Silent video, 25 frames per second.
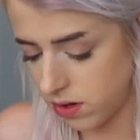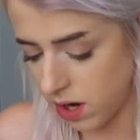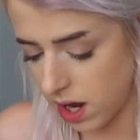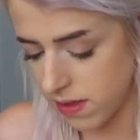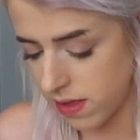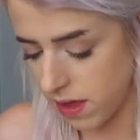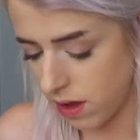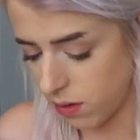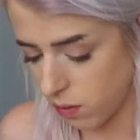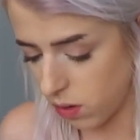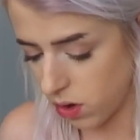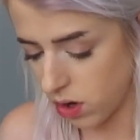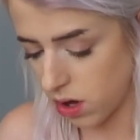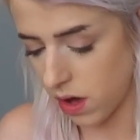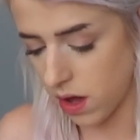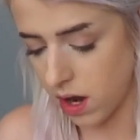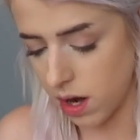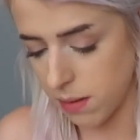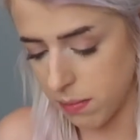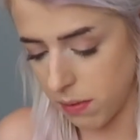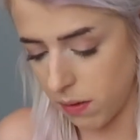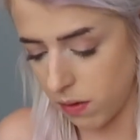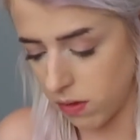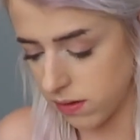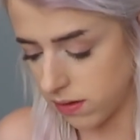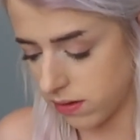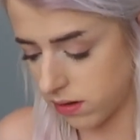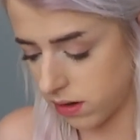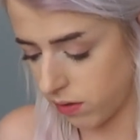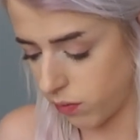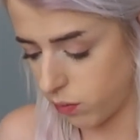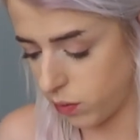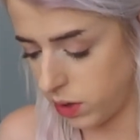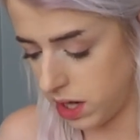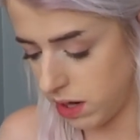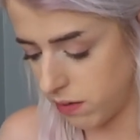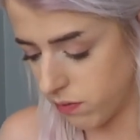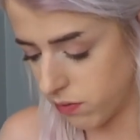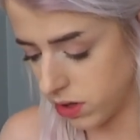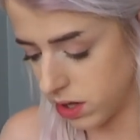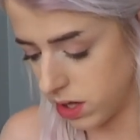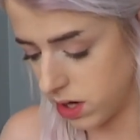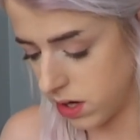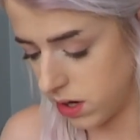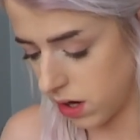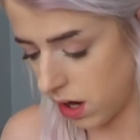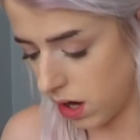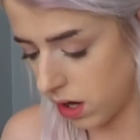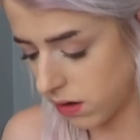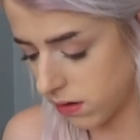I think we'll cut up all the stuff we need for the
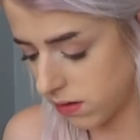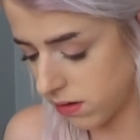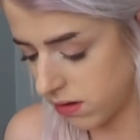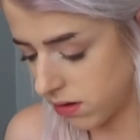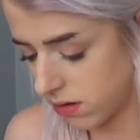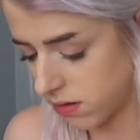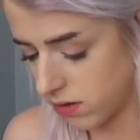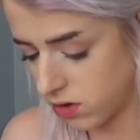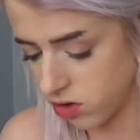ducks